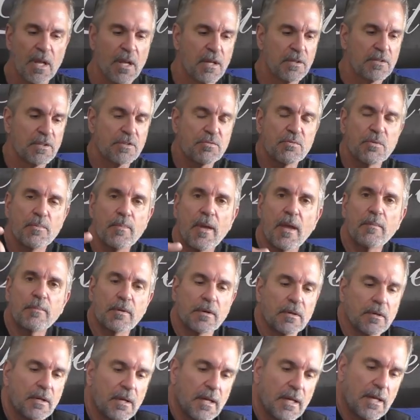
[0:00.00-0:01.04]
Just
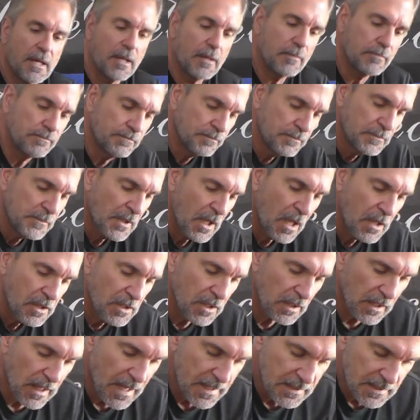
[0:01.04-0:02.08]
remember,
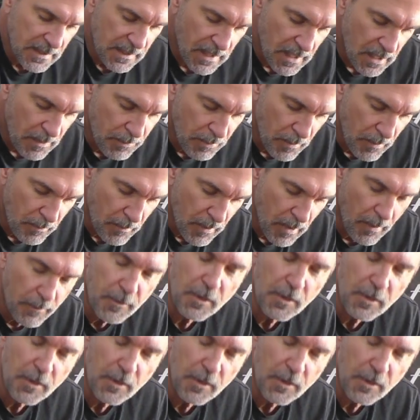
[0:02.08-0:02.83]
you like to keep them, I'm